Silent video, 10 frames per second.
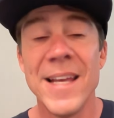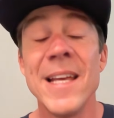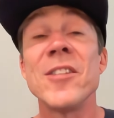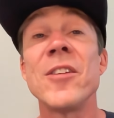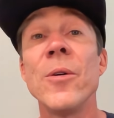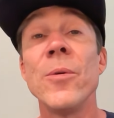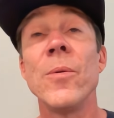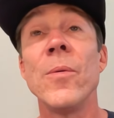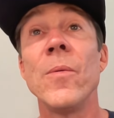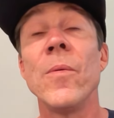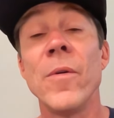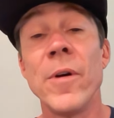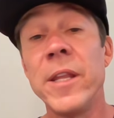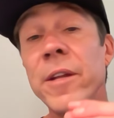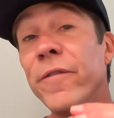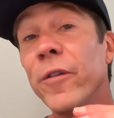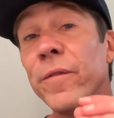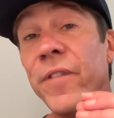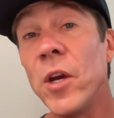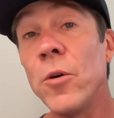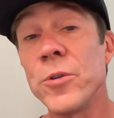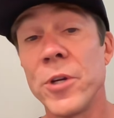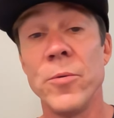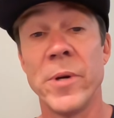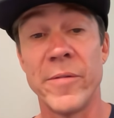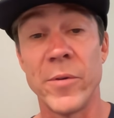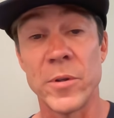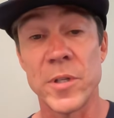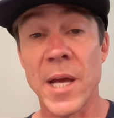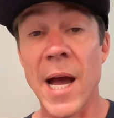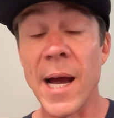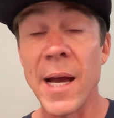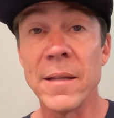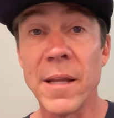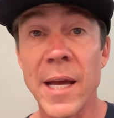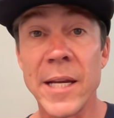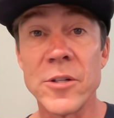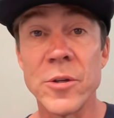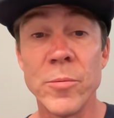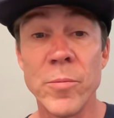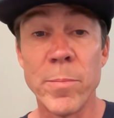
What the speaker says: So, and then for VO2 intervals, I like to